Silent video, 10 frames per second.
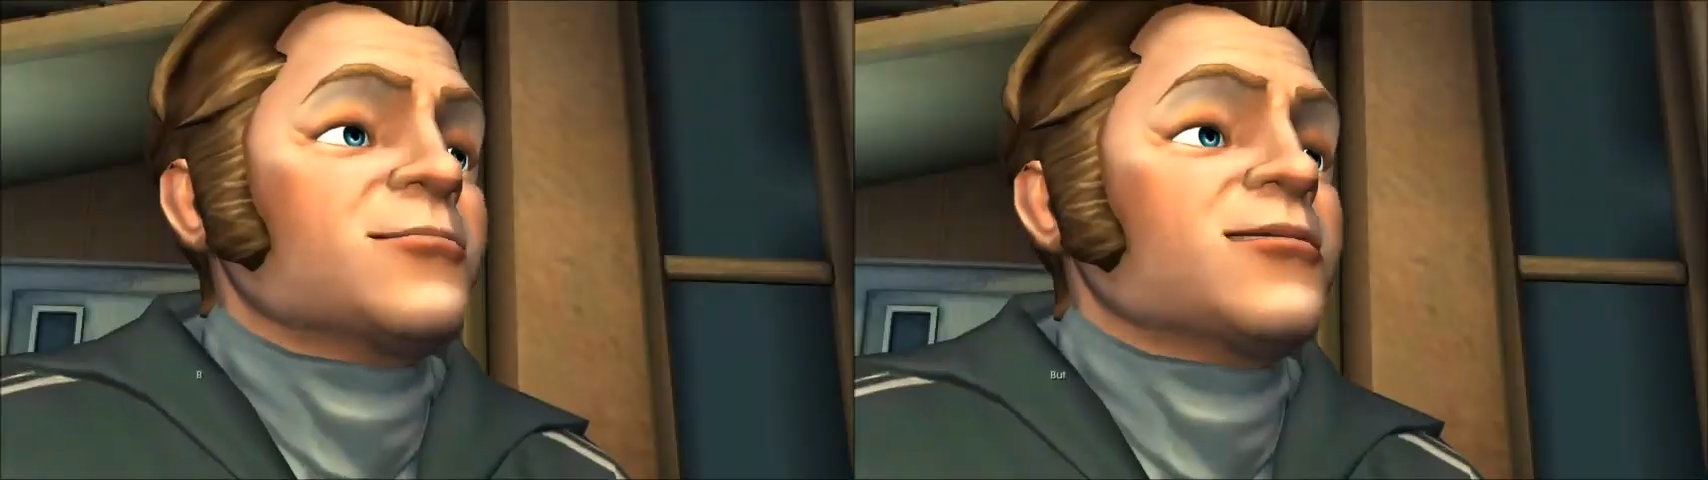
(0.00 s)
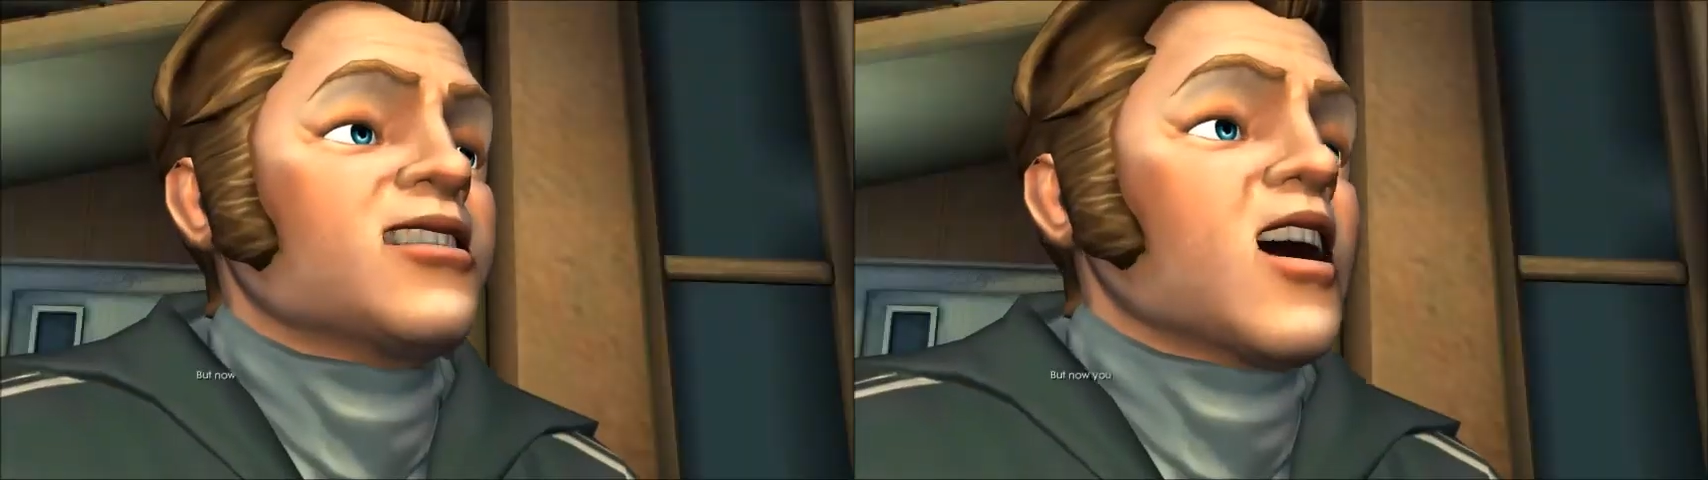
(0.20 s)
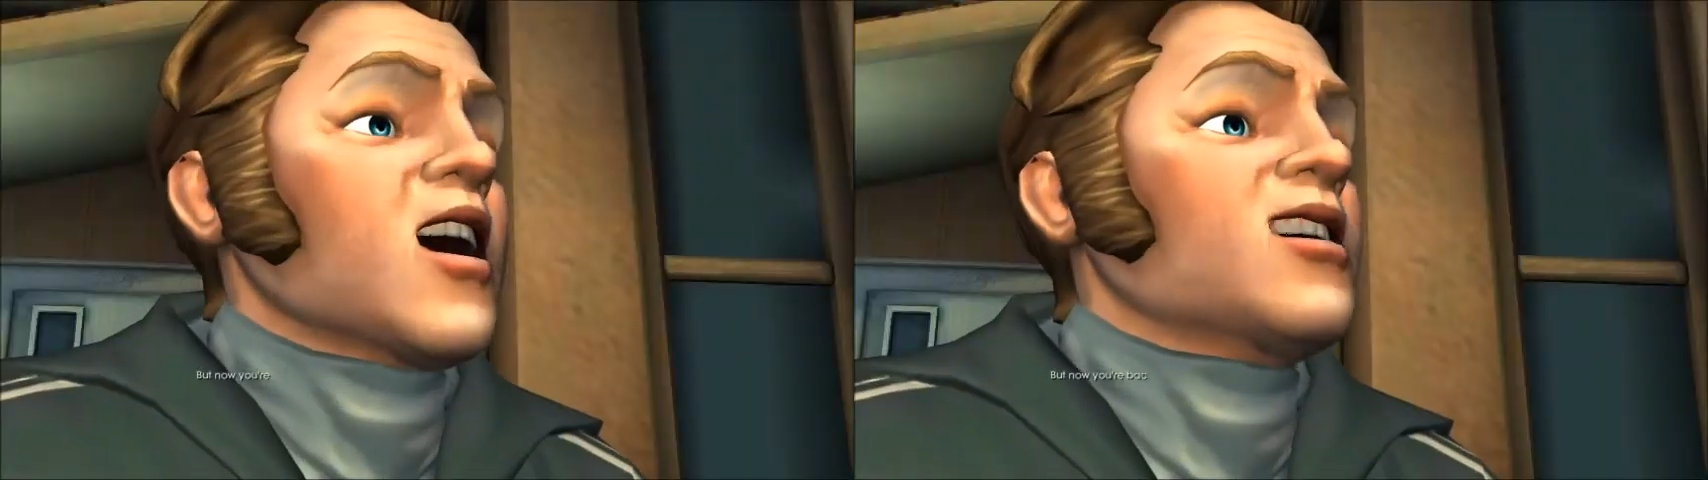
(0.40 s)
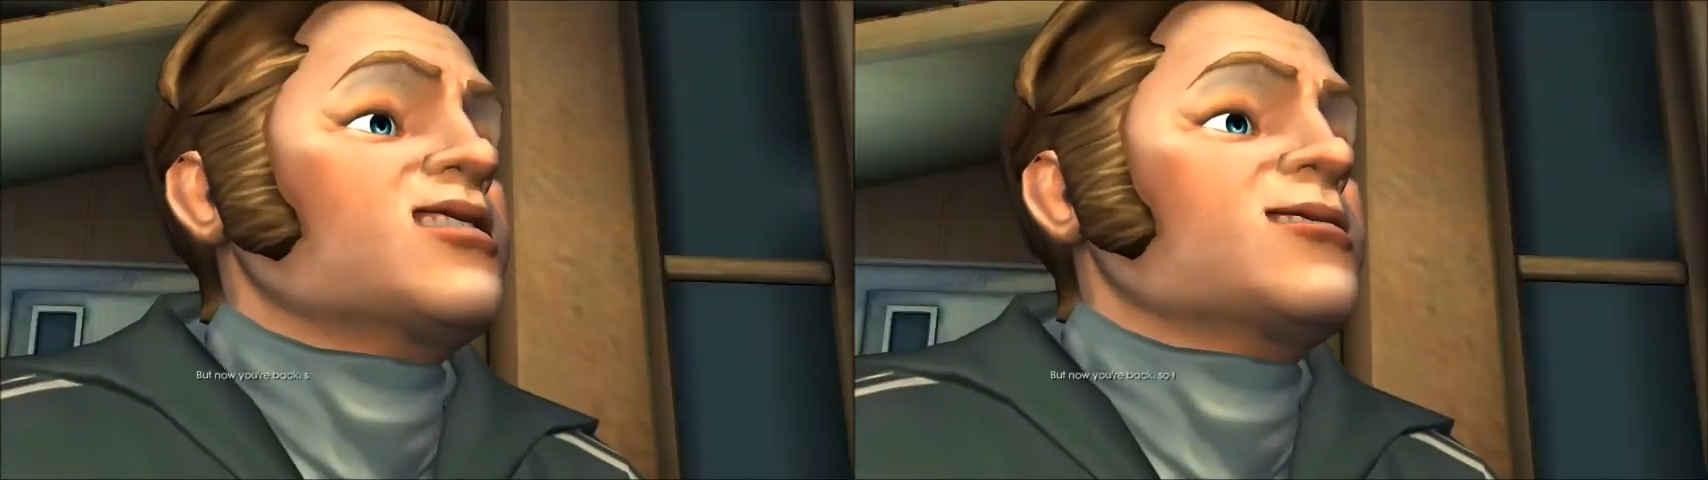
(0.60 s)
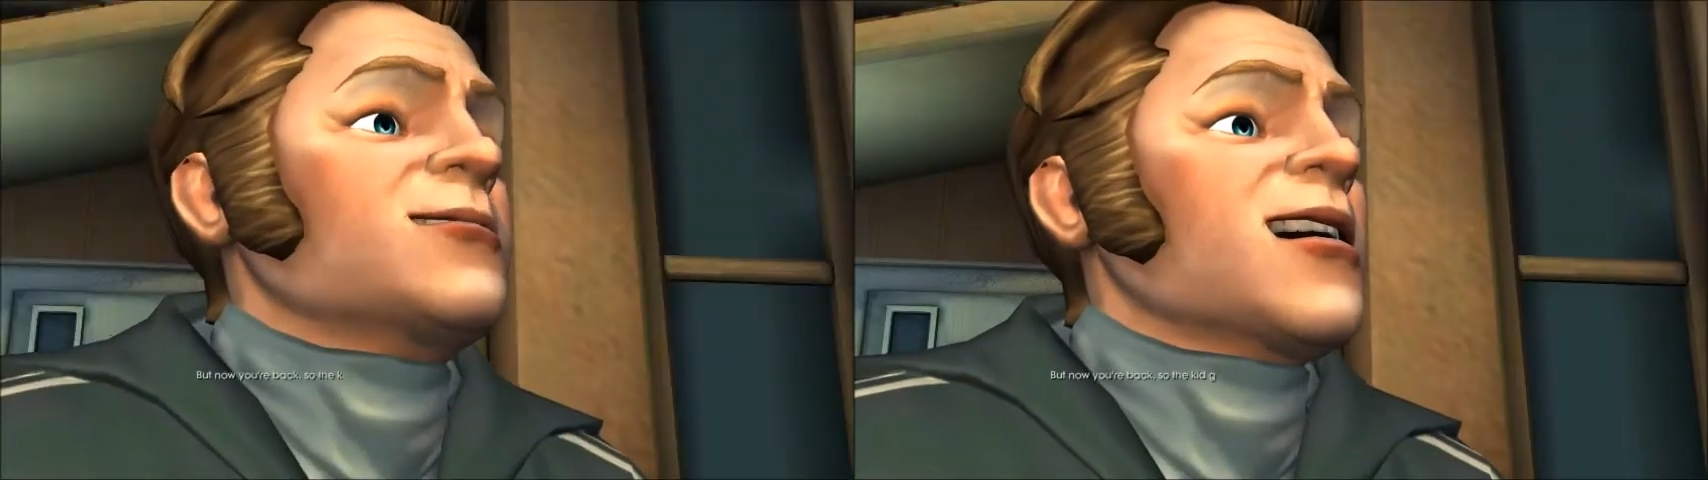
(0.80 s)
But
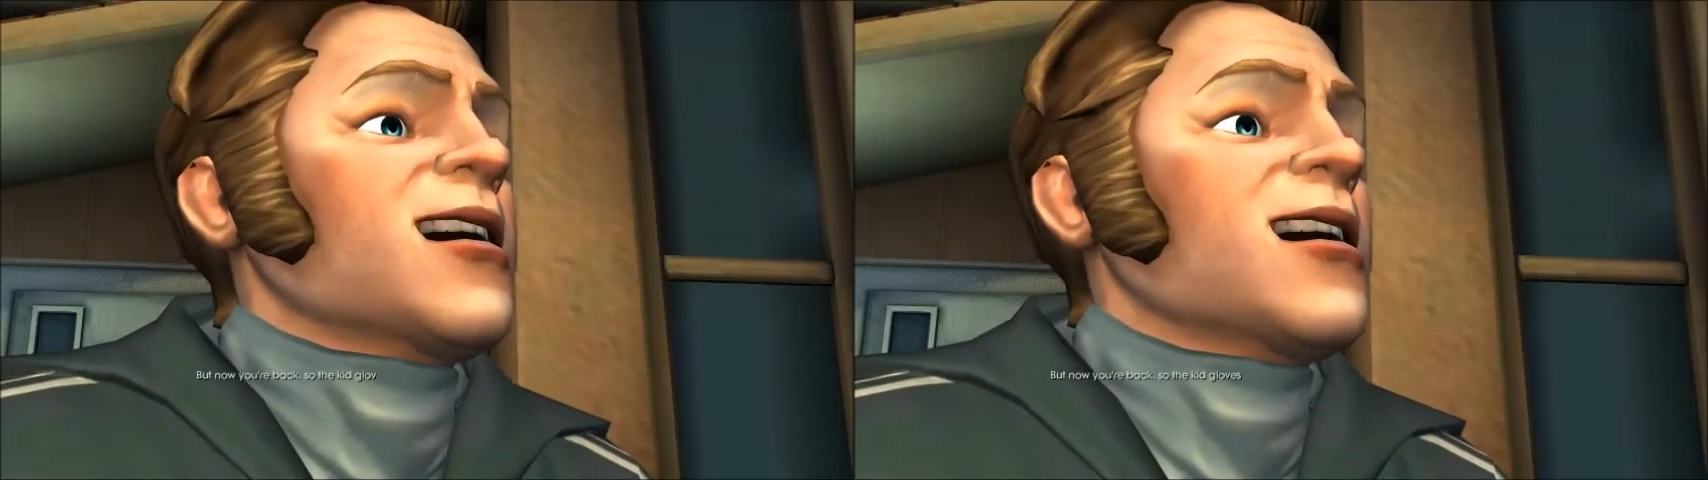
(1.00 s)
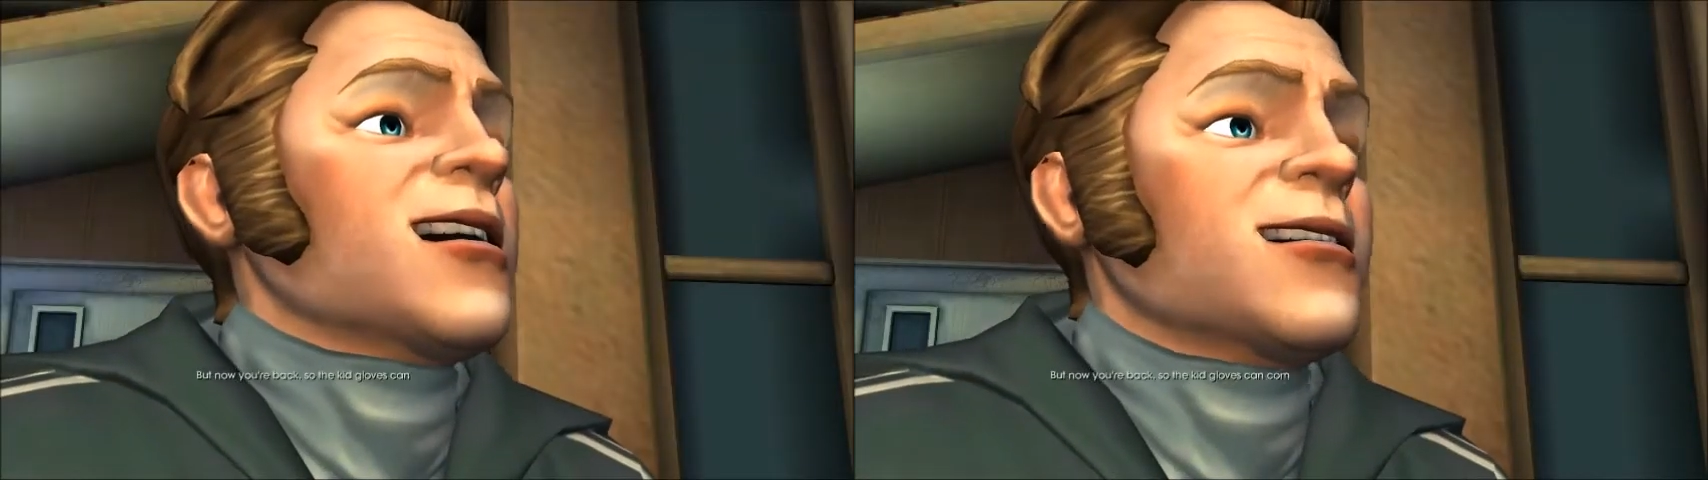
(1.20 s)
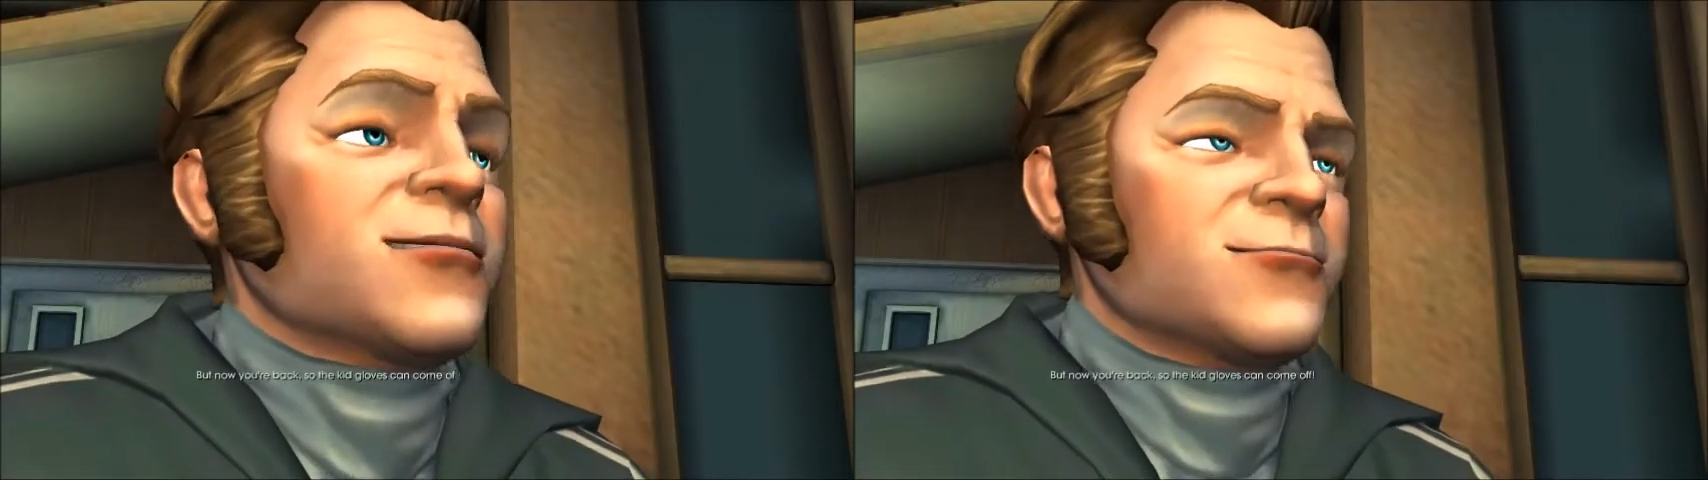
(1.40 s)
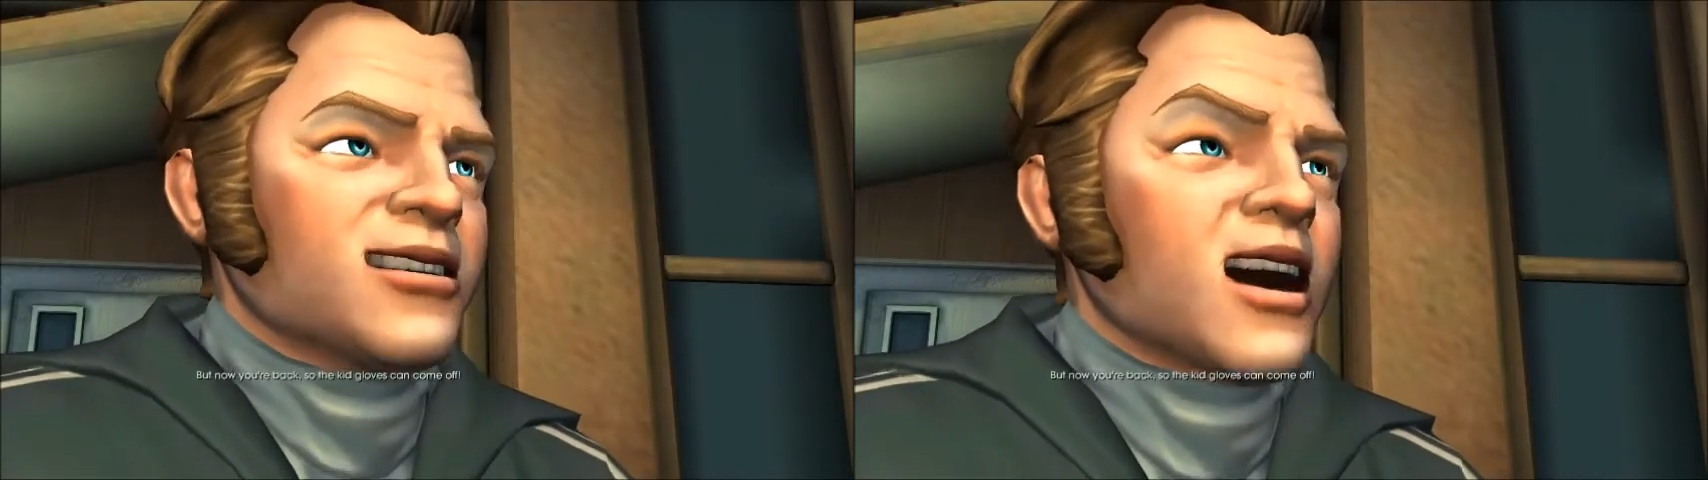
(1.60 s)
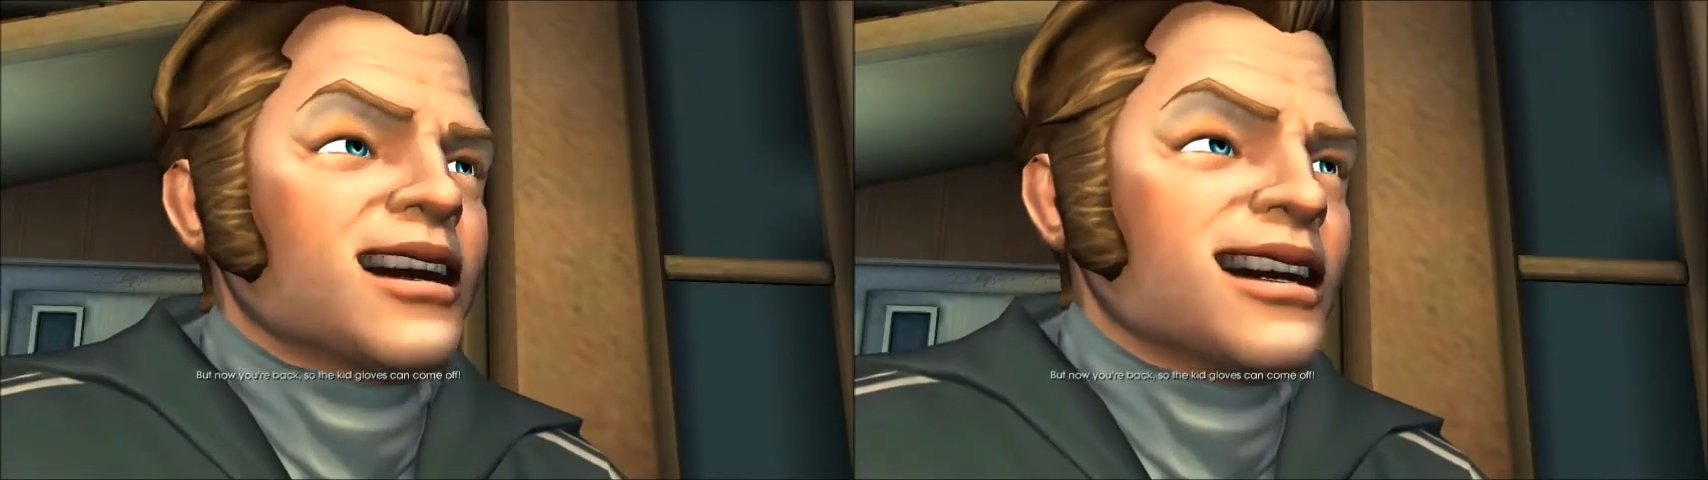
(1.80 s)
now you're back
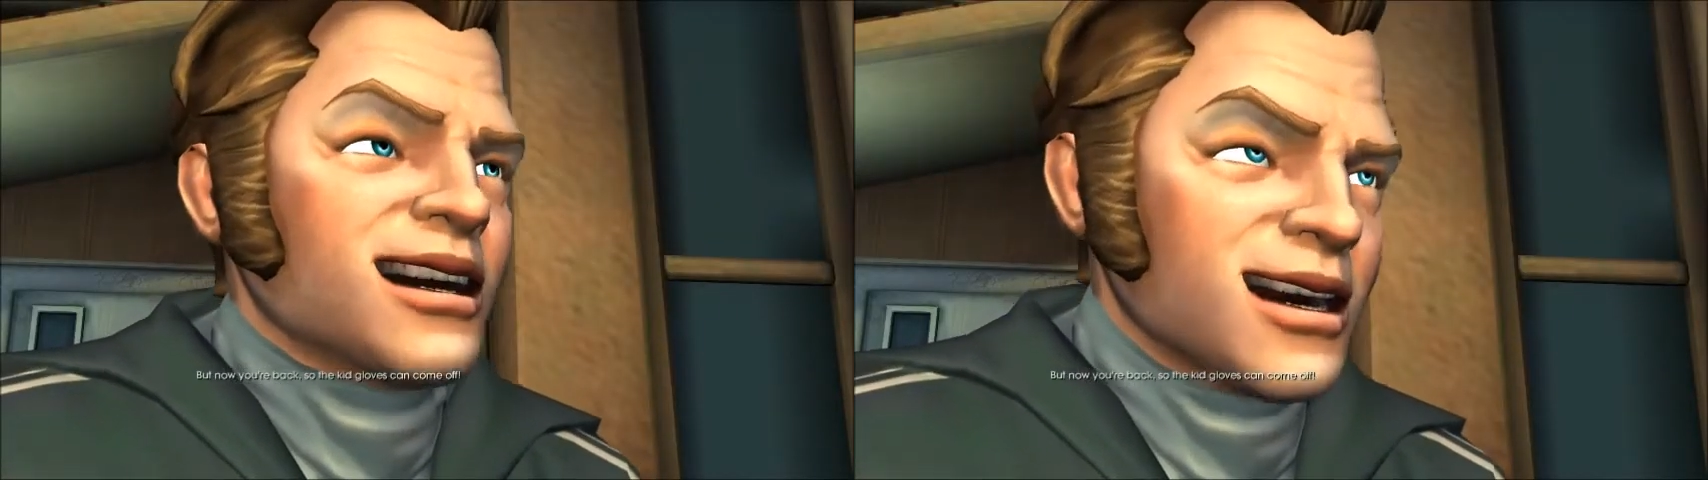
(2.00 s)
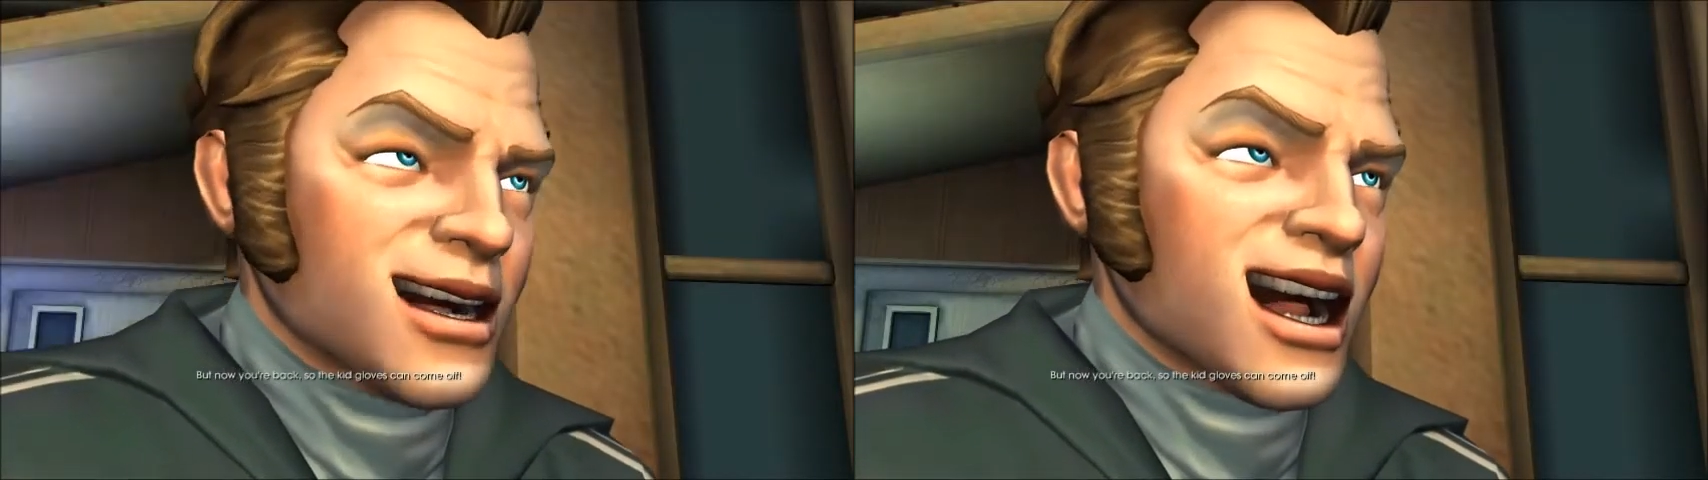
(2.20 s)
so the kid